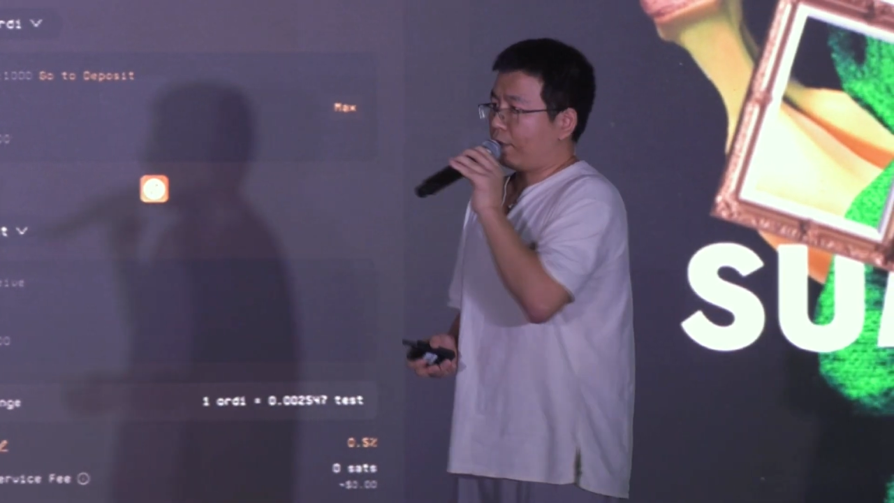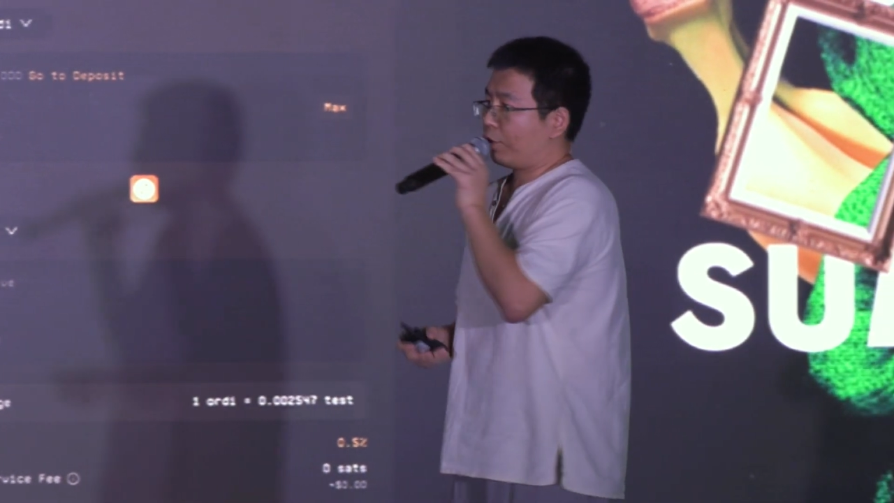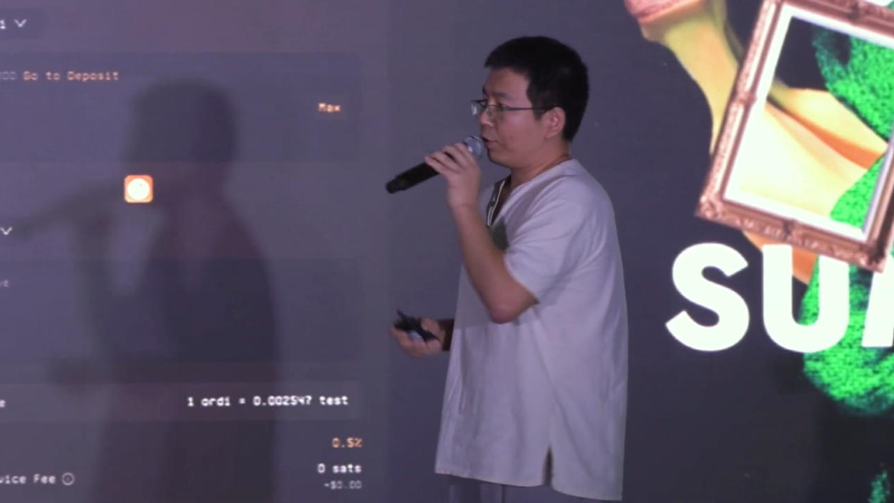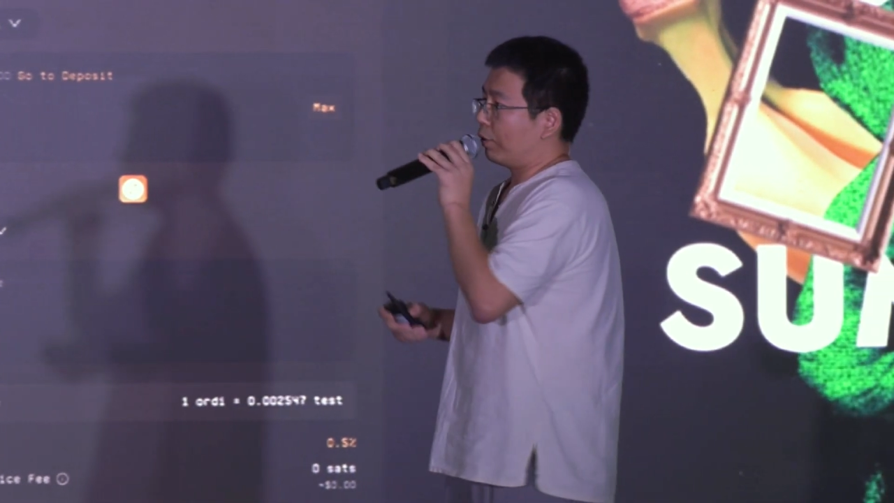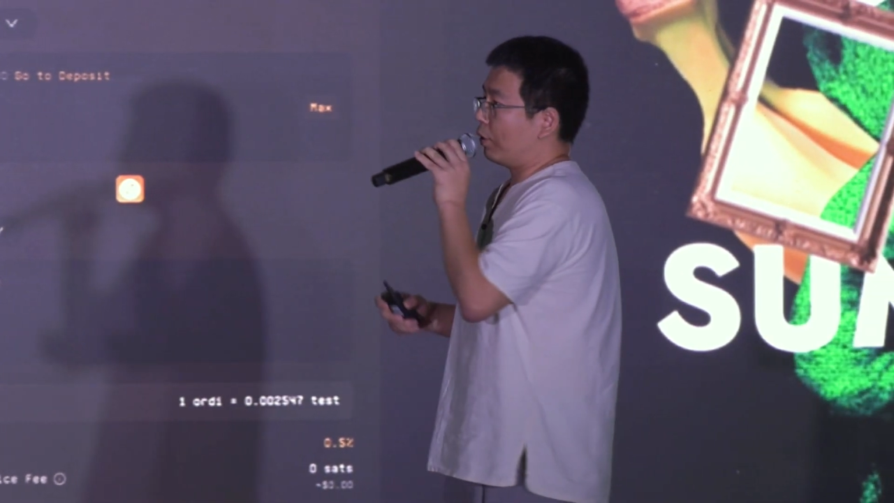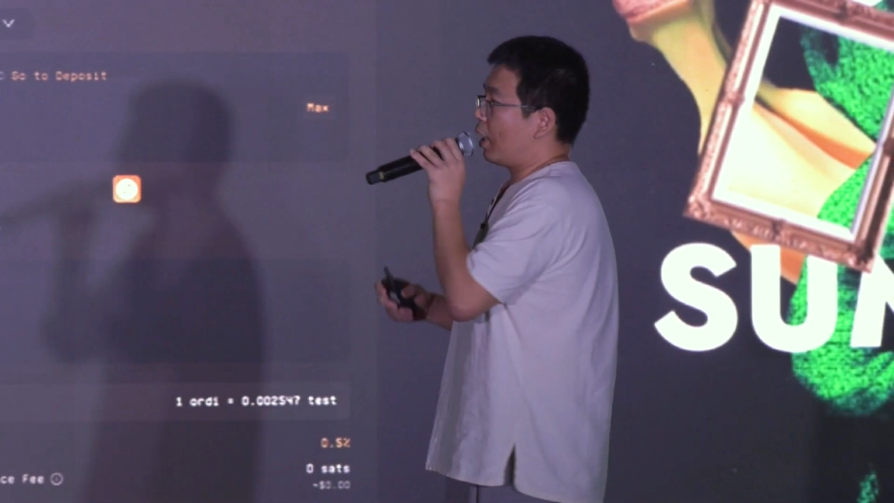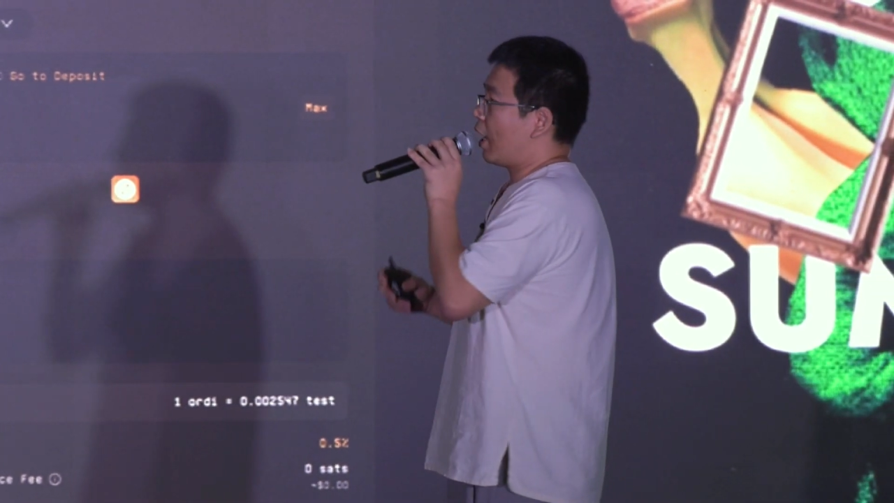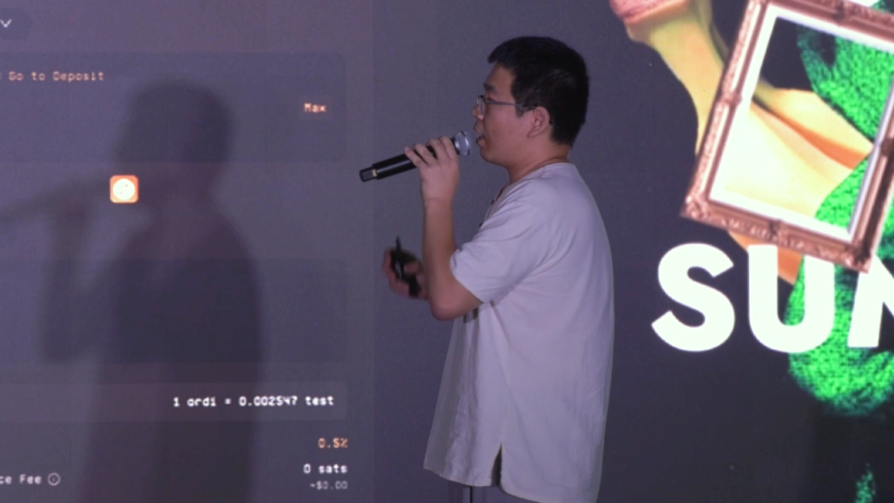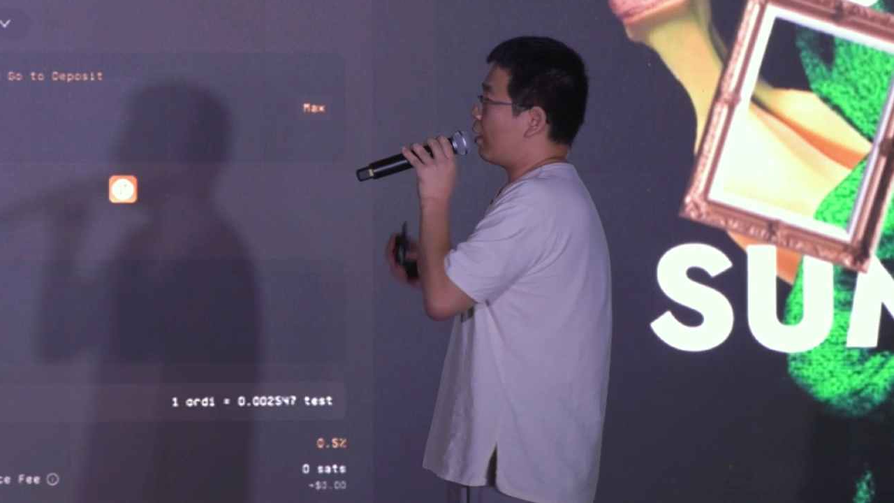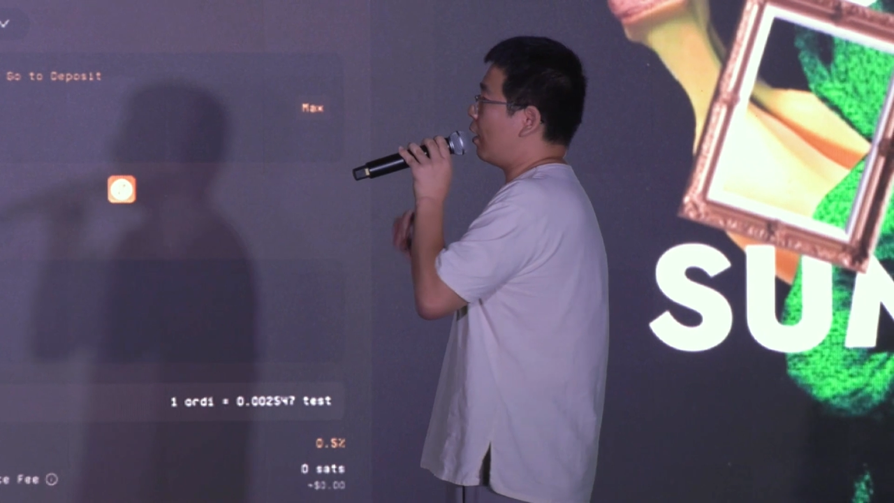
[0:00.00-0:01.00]

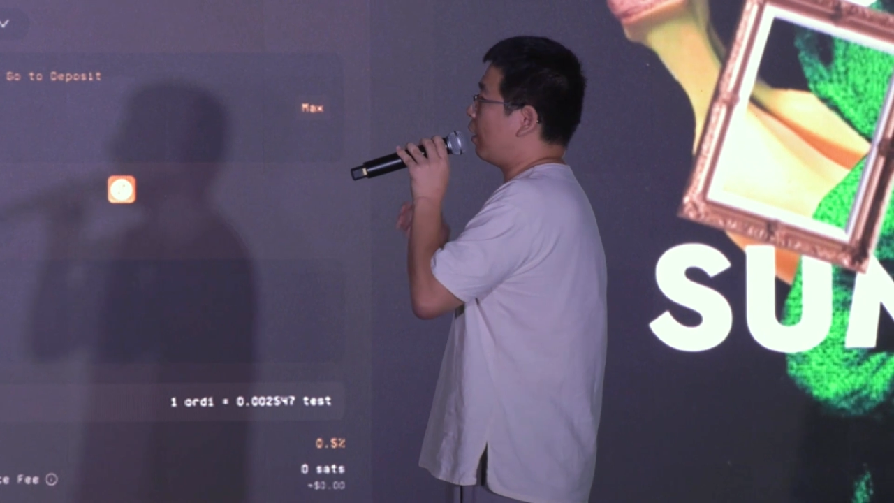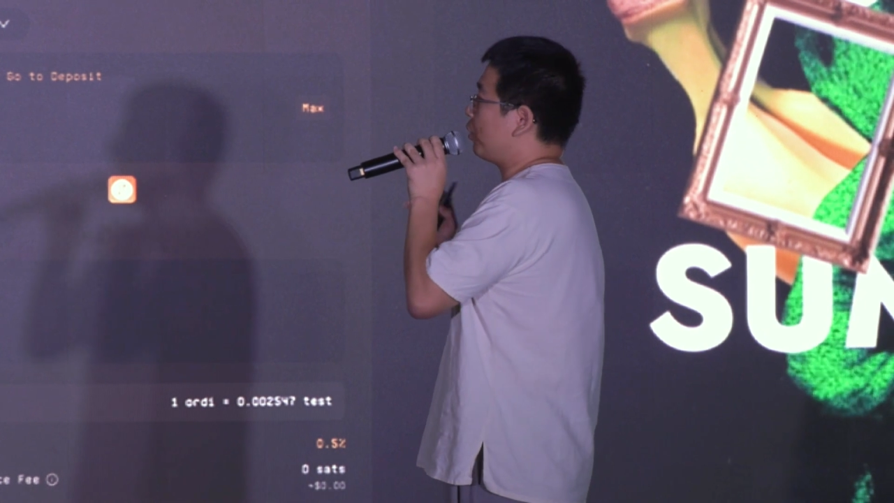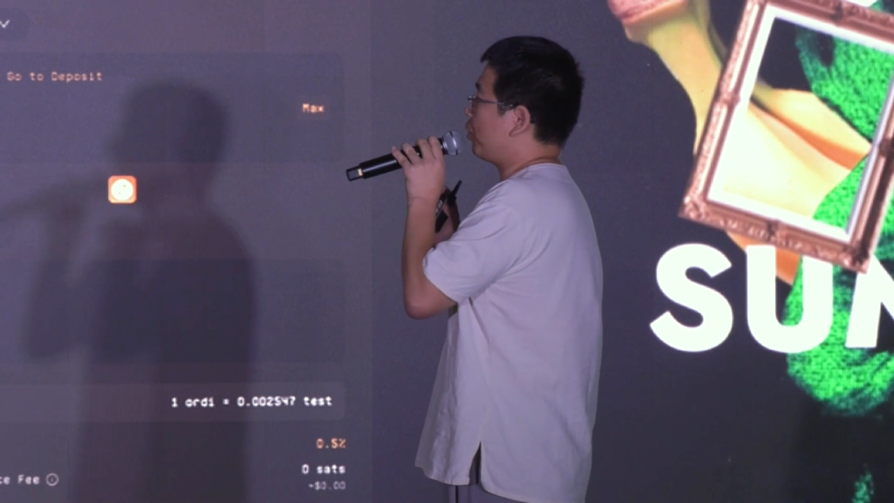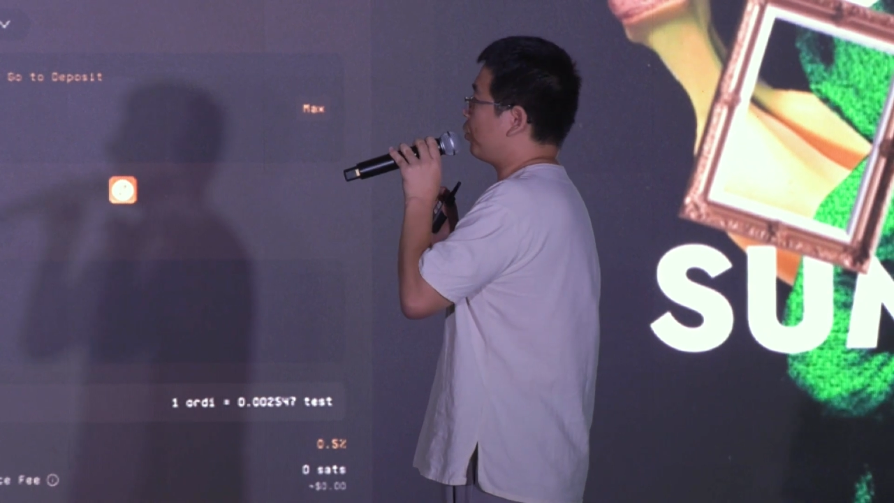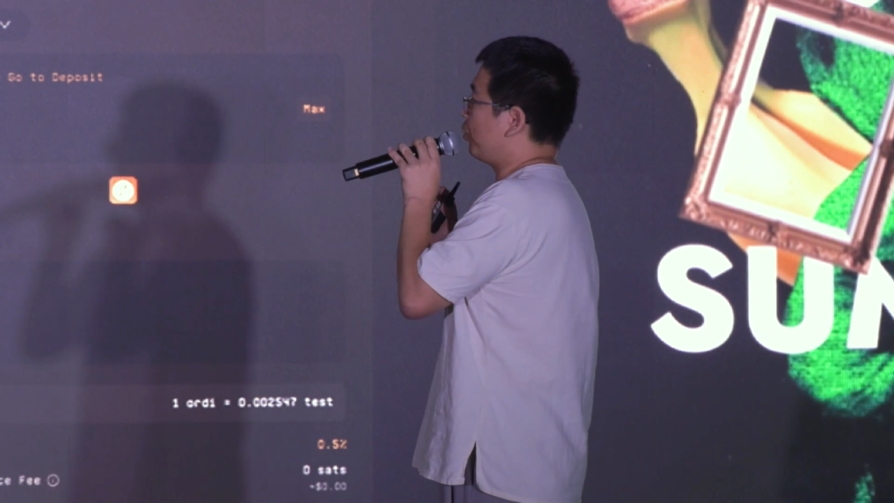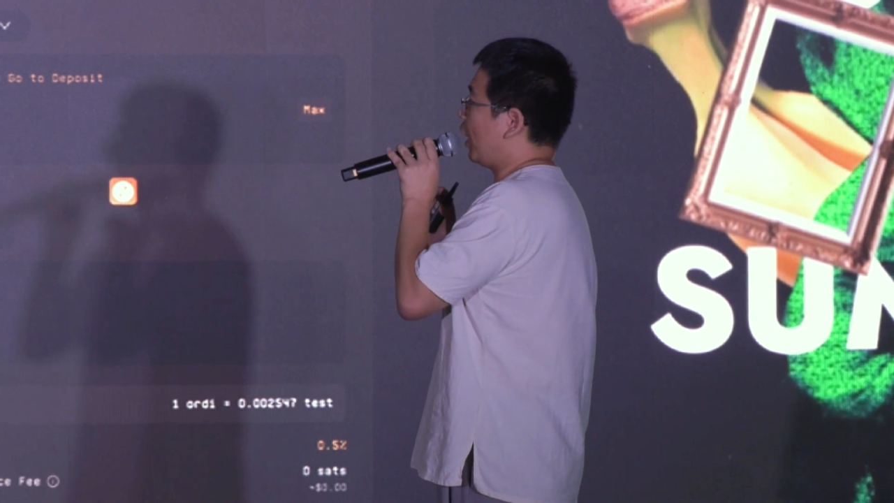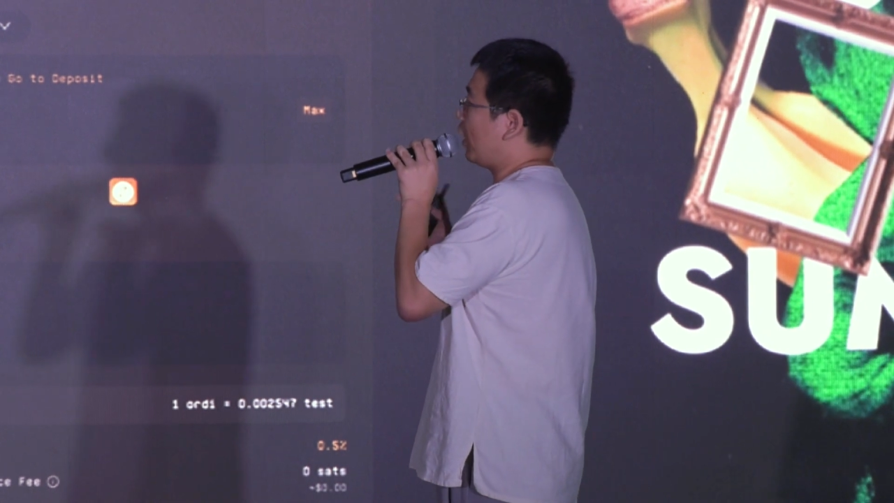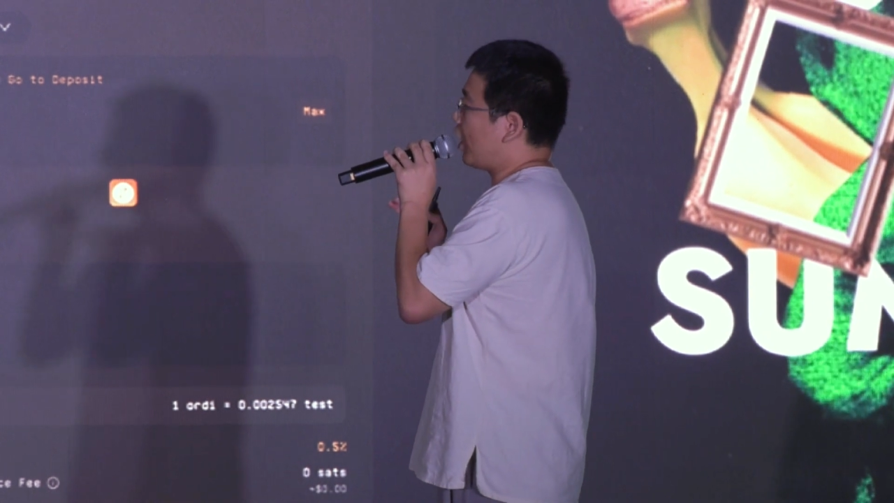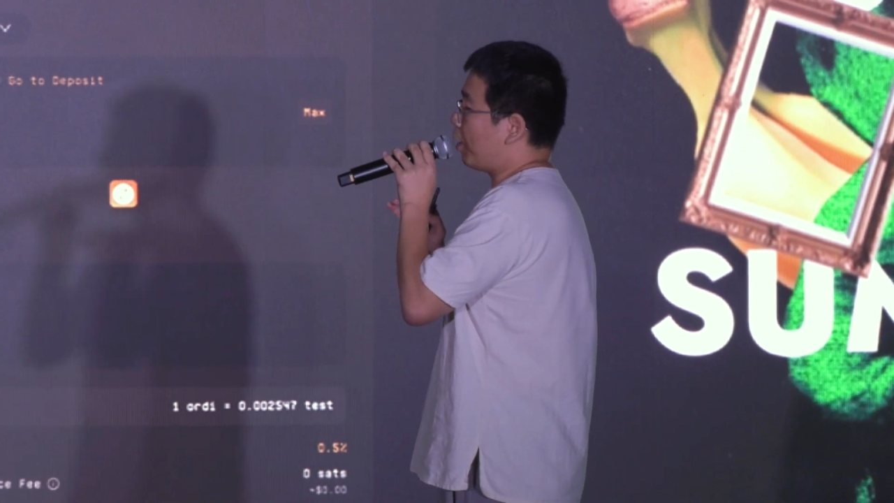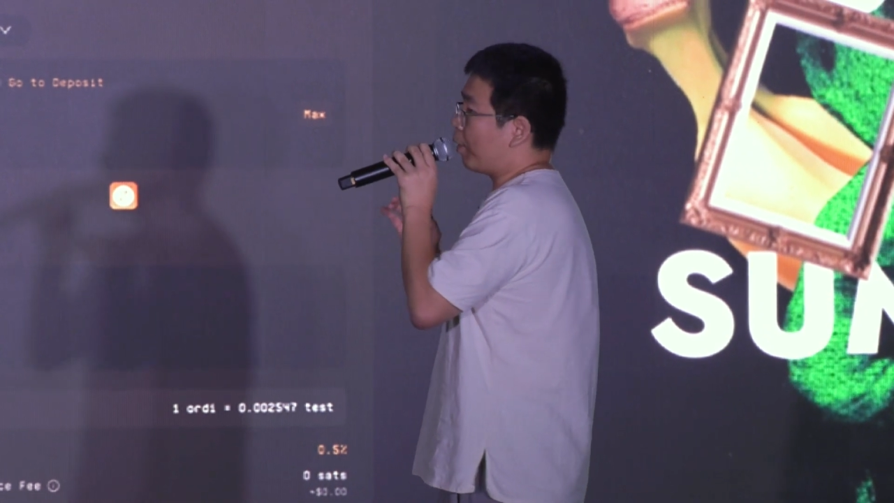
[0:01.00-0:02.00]
to
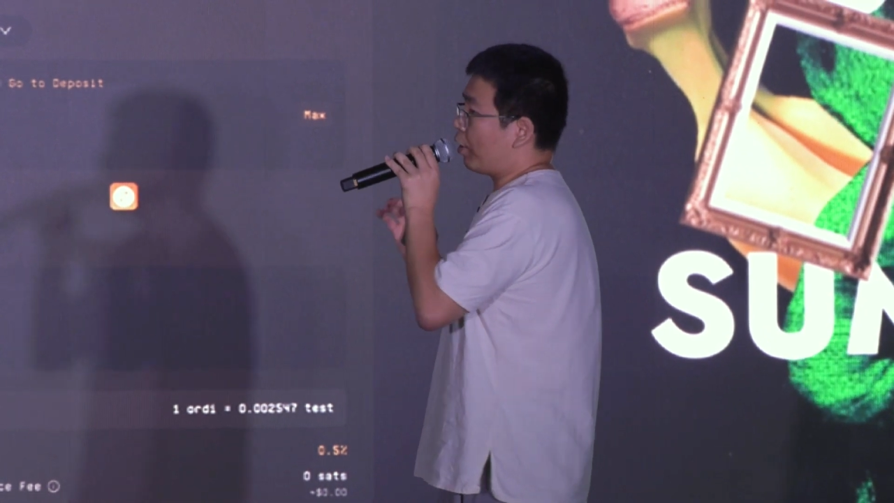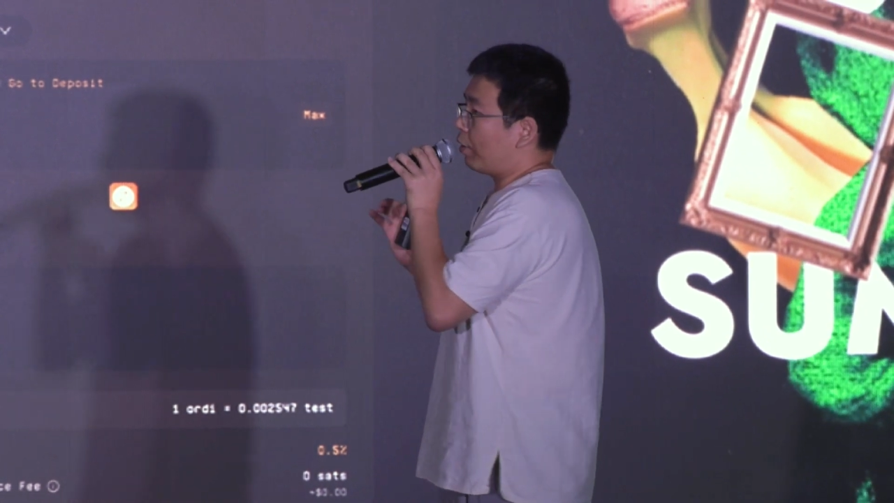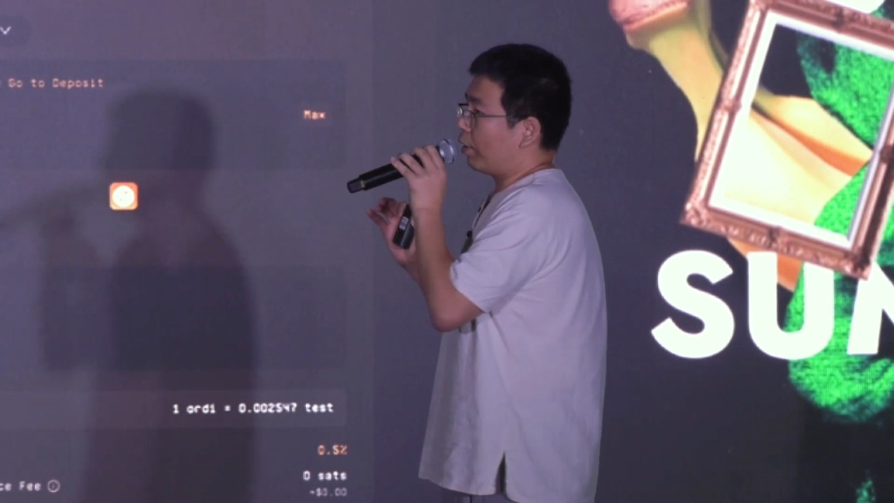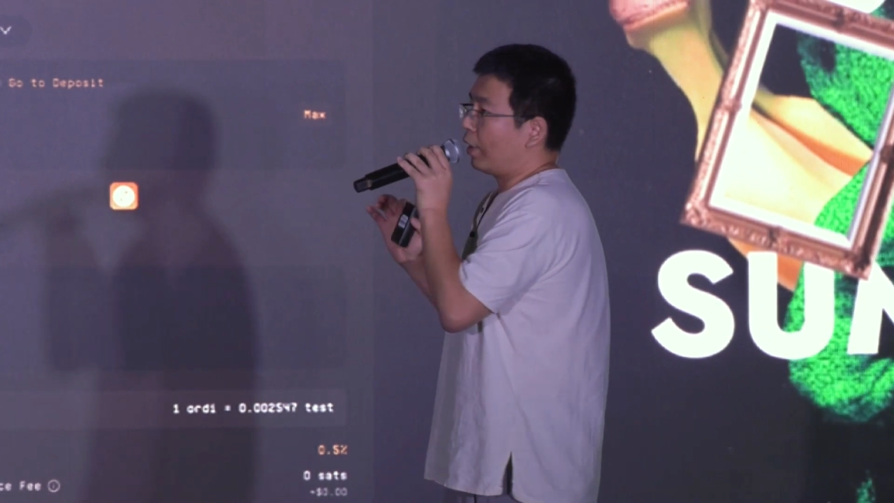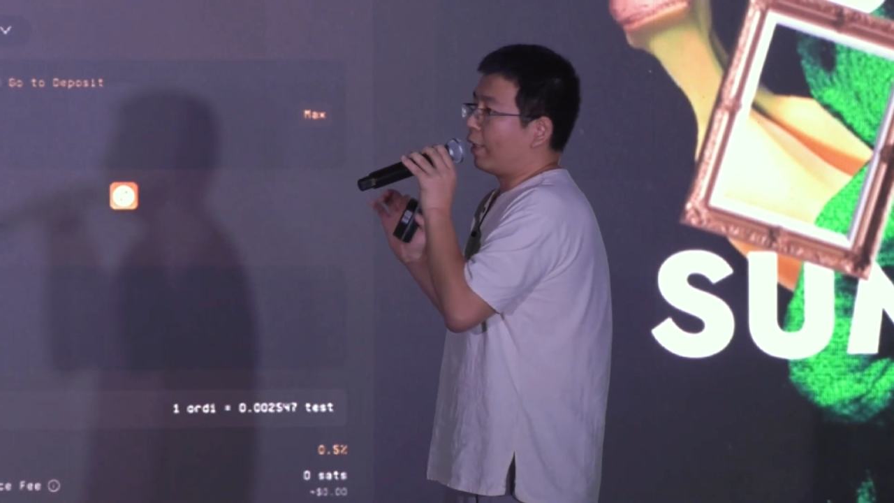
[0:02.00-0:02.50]
enable